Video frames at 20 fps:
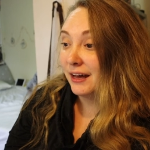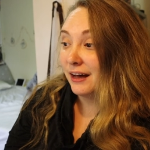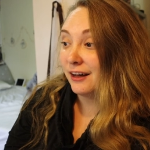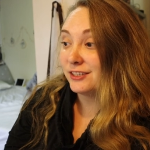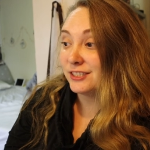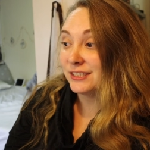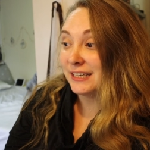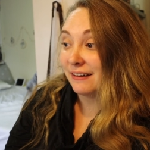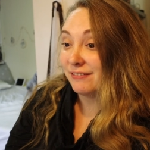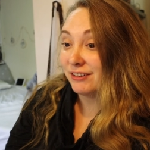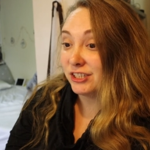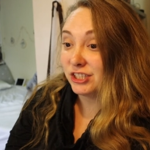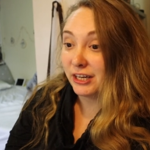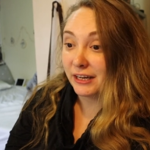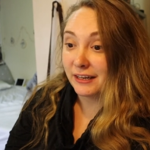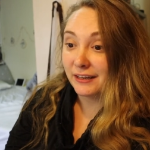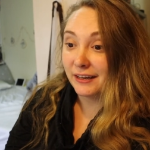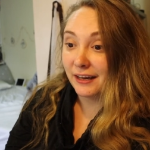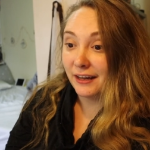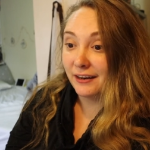I'll just have to
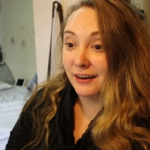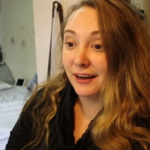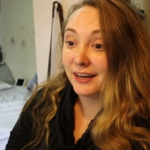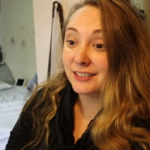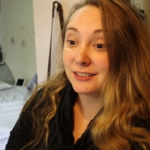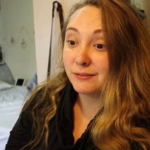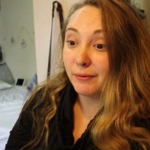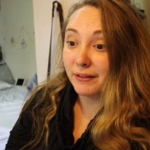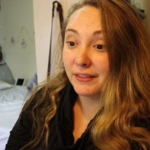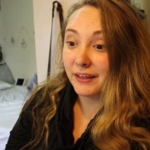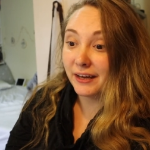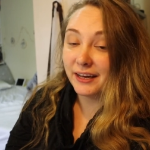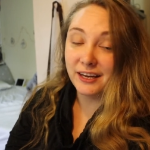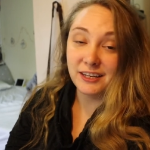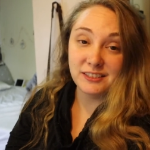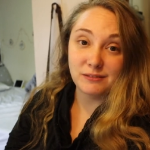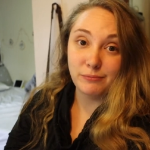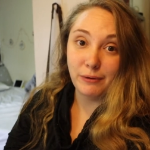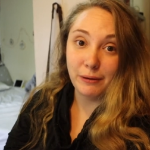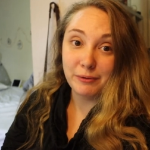check again next month, I
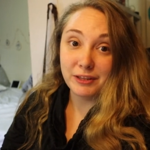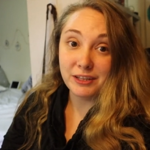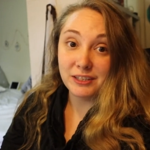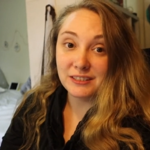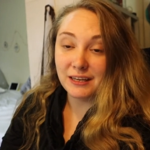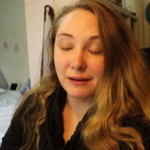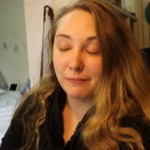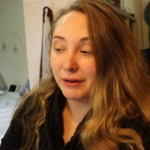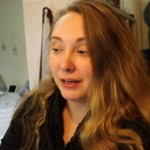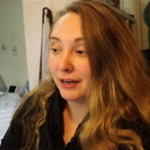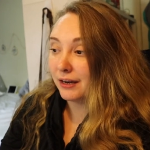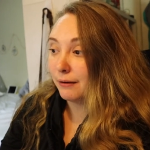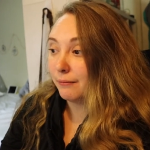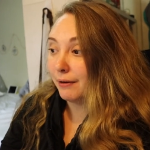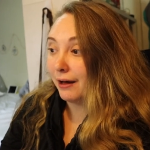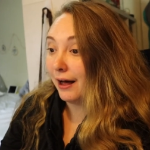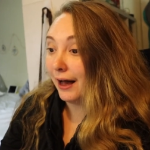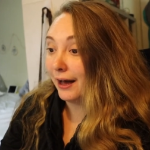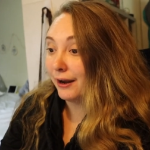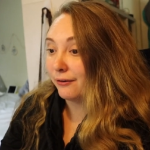guess. Maybe they'll send me an
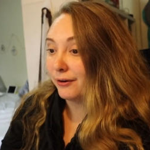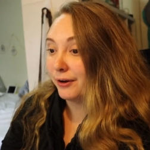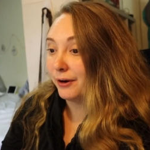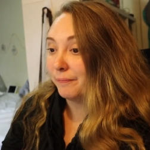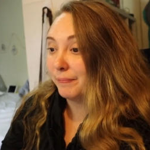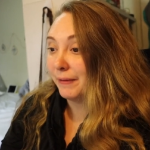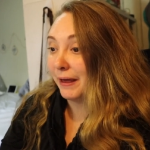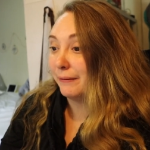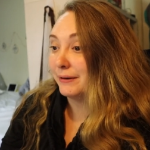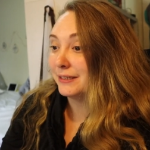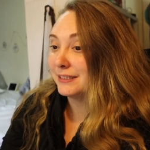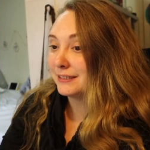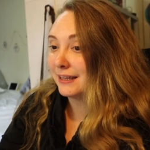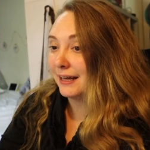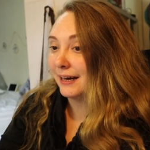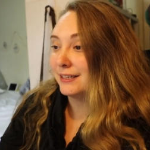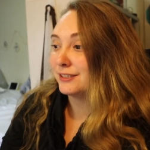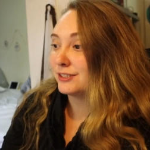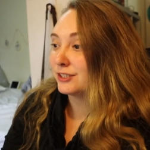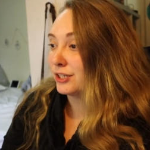email. I don't know. Anyways,
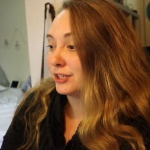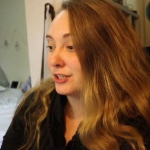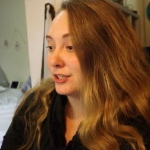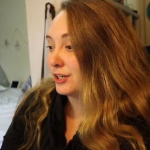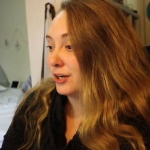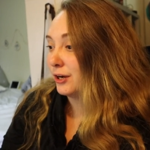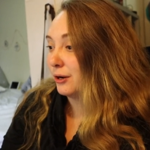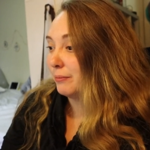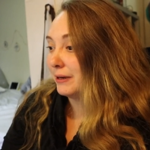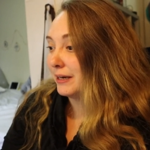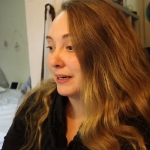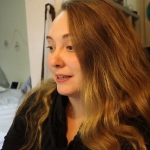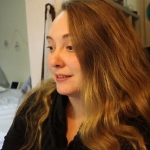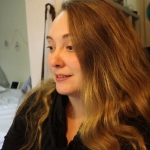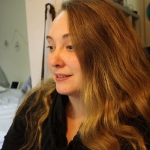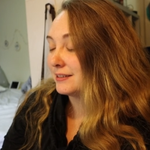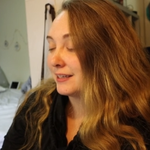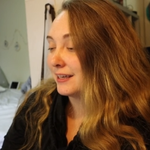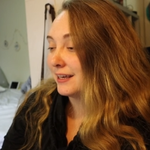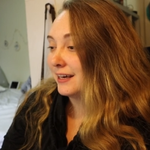that is good to know
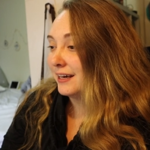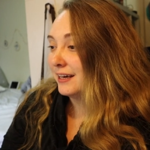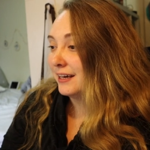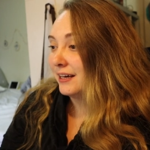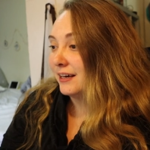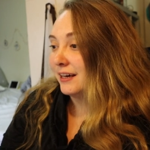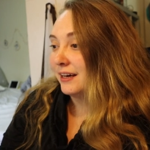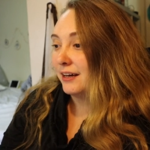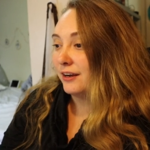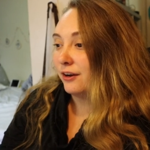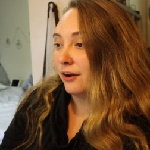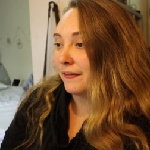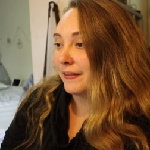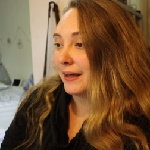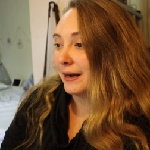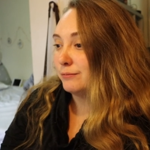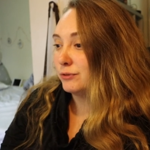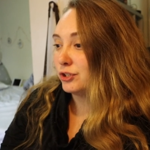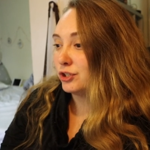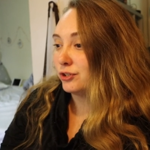because not
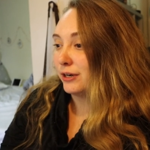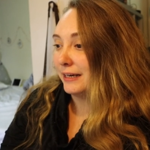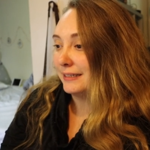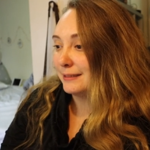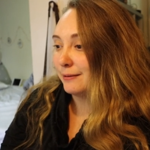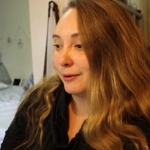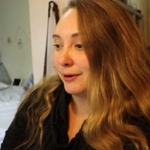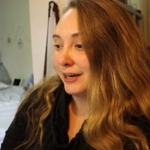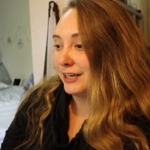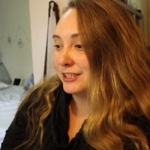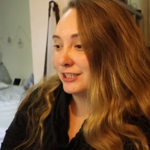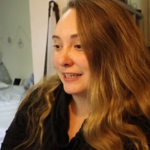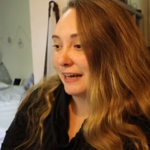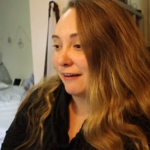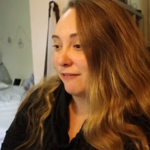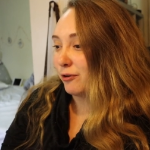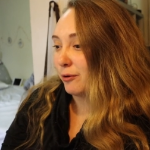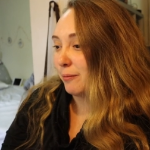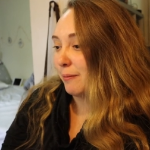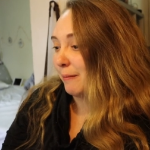that I'm stressed about it, I just
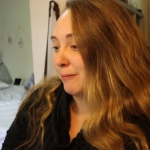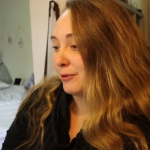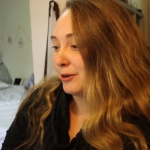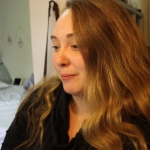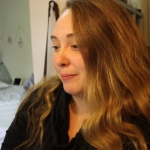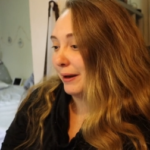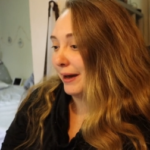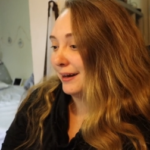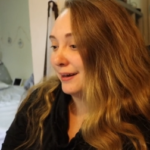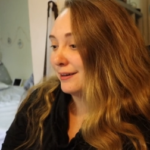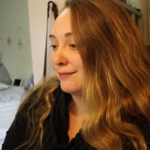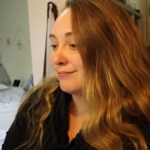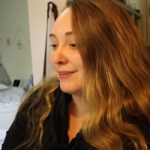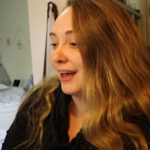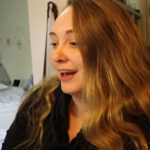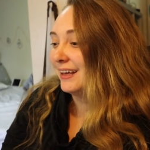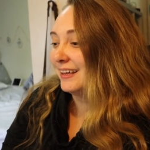have to remember to pay it.